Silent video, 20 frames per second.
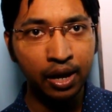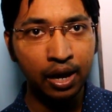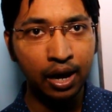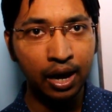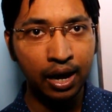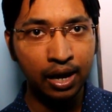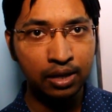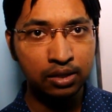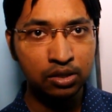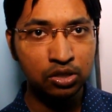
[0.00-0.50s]

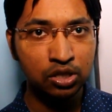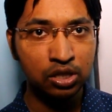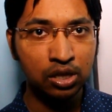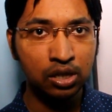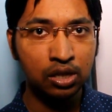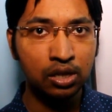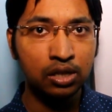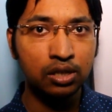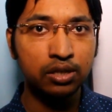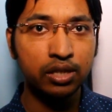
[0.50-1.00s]
And
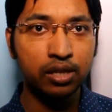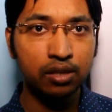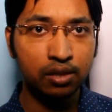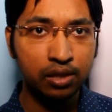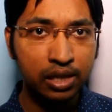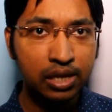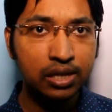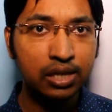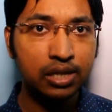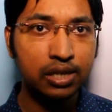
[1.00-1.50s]
the
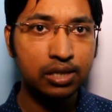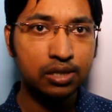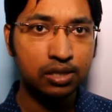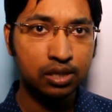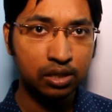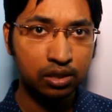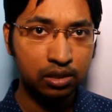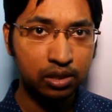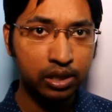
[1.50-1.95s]
thing is,